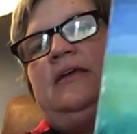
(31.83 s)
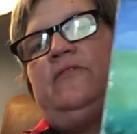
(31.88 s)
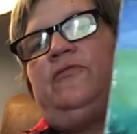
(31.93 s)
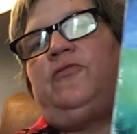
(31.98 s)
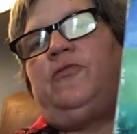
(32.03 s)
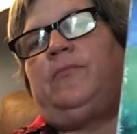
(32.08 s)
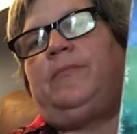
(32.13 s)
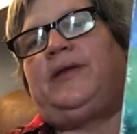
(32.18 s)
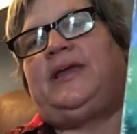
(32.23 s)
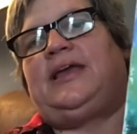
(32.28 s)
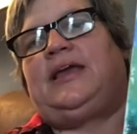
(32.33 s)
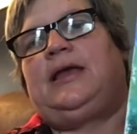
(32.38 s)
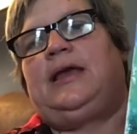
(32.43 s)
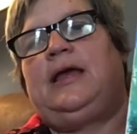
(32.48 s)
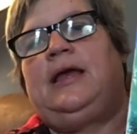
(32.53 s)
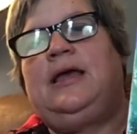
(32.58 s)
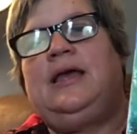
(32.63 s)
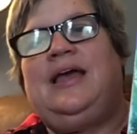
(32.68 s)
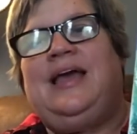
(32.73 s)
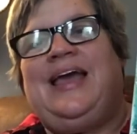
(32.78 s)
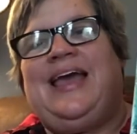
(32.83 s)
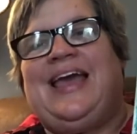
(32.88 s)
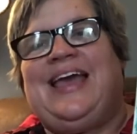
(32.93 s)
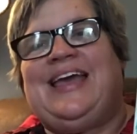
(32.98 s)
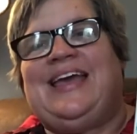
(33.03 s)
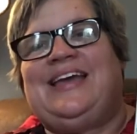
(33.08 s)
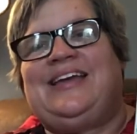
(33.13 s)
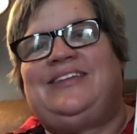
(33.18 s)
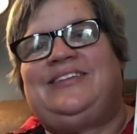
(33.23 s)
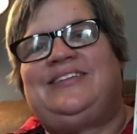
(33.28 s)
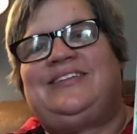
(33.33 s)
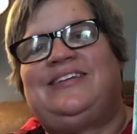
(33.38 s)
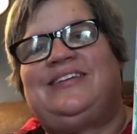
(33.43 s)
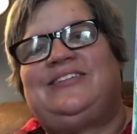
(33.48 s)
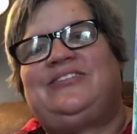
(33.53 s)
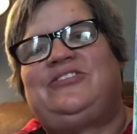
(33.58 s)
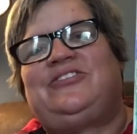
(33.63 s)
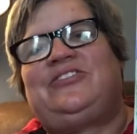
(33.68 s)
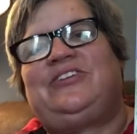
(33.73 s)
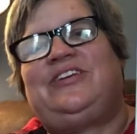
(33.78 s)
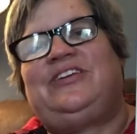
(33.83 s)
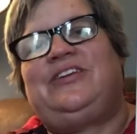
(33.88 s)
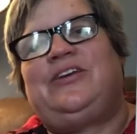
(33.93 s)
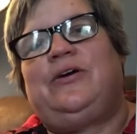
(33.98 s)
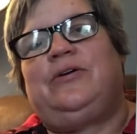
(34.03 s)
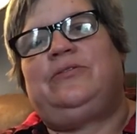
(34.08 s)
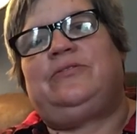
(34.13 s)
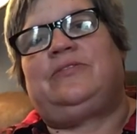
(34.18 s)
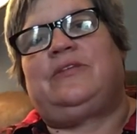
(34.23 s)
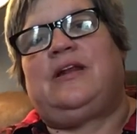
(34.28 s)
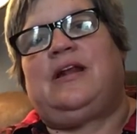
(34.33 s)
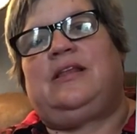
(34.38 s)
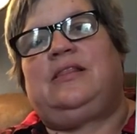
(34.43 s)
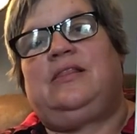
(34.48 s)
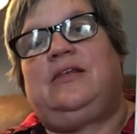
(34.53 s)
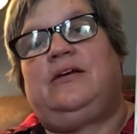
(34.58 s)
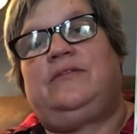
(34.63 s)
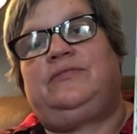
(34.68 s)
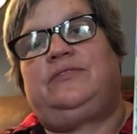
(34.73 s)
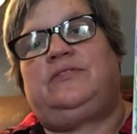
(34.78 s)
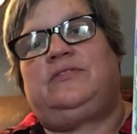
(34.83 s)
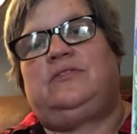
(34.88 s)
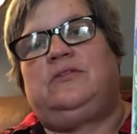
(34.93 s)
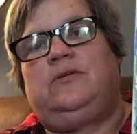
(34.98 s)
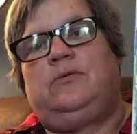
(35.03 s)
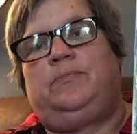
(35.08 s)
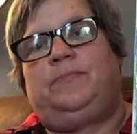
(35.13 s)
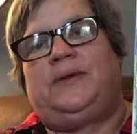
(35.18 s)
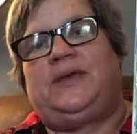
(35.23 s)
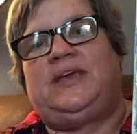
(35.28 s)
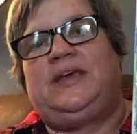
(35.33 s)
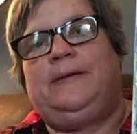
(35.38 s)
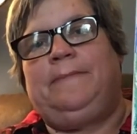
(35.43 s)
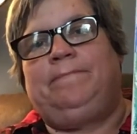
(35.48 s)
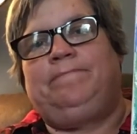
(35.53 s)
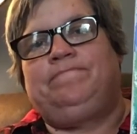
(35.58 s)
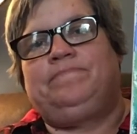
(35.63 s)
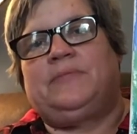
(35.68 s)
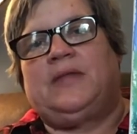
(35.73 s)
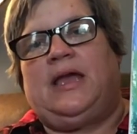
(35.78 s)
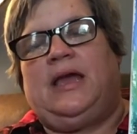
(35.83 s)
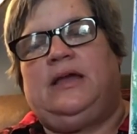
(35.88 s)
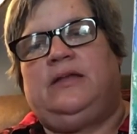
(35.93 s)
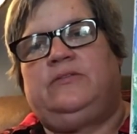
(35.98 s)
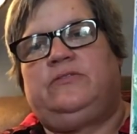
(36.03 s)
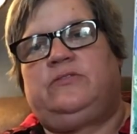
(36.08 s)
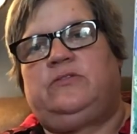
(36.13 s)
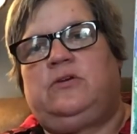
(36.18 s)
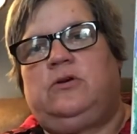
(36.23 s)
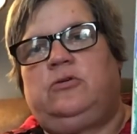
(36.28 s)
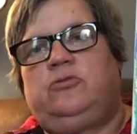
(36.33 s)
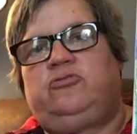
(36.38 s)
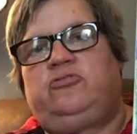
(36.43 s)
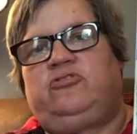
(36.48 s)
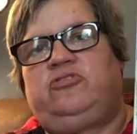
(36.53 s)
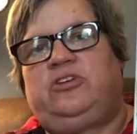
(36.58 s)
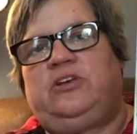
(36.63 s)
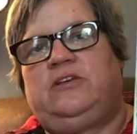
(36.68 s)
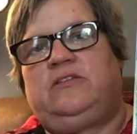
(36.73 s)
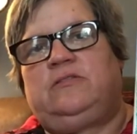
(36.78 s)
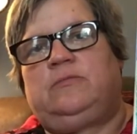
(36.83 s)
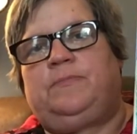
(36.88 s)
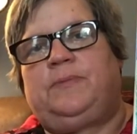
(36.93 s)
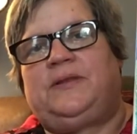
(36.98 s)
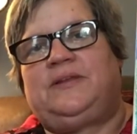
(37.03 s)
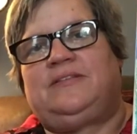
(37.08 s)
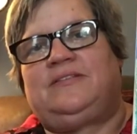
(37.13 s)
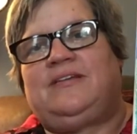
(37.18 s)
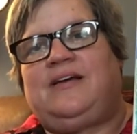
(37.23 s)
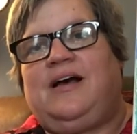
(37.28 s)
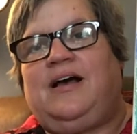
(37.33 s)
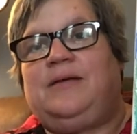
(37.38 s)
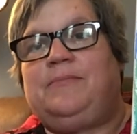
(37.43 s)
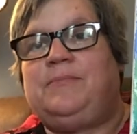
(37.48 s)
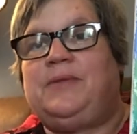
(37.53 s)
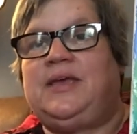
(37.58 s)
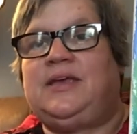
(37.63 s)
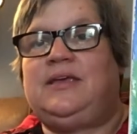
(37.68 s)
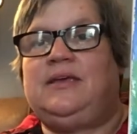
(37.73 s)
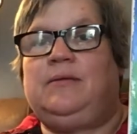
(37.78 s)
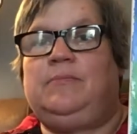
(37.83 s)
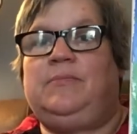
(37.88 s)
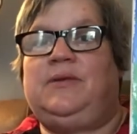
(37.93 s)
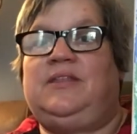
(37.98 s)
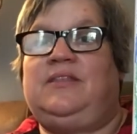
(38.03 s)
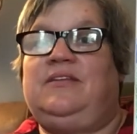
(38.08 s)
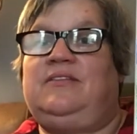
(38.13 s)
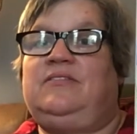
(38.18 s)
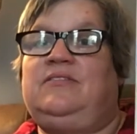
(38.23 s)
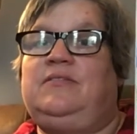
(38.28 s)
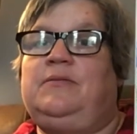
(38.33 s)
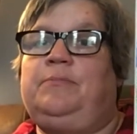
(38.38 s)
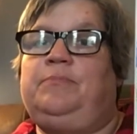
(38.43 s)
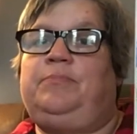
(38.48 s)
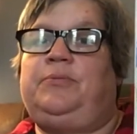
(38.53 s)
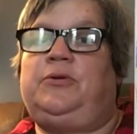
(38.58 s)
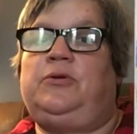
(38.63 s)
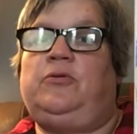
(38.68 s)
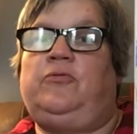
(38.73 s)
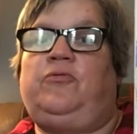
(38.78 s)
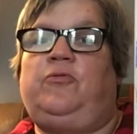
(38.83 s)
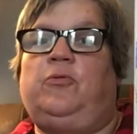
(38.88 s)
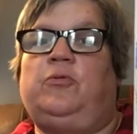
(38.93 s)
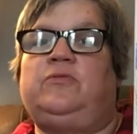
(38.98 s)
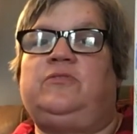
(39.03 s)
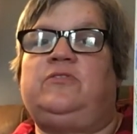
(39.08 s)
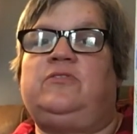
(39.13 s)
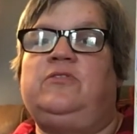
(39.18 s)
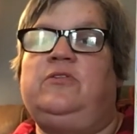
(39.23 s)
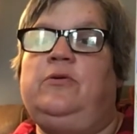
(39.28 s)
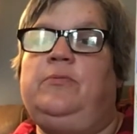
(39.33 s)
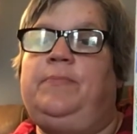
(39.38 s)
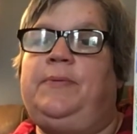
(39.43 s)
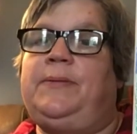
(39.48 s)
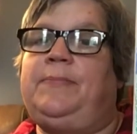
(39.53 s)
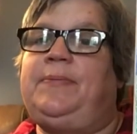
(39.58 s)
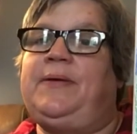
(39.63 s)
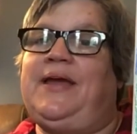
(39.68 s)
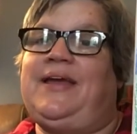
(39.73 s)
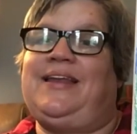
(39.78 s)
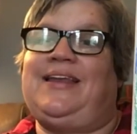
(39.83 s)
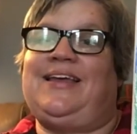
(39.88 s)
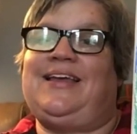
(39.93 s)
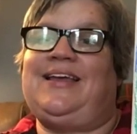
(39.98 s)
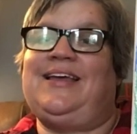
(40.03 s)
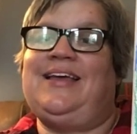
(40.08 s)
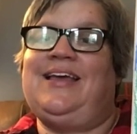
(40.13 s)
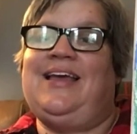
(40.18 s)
for me, and she knows that I love Snoopy, and so she spent time making me this beautiful Snoopy painting.